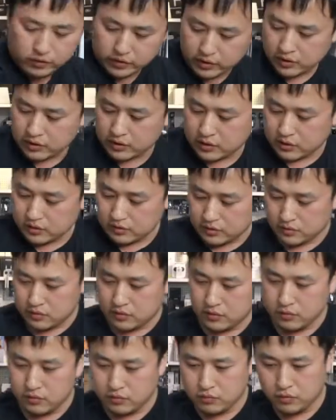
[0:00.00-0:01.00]
gonna
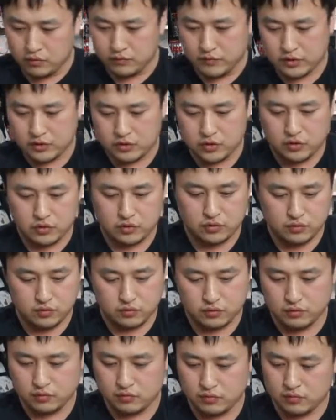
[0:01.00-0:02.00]
move on to
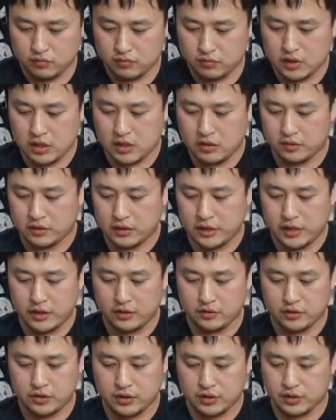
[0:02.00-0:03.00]
our
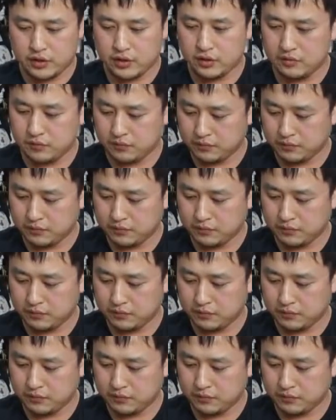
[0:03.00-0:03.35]
cage here.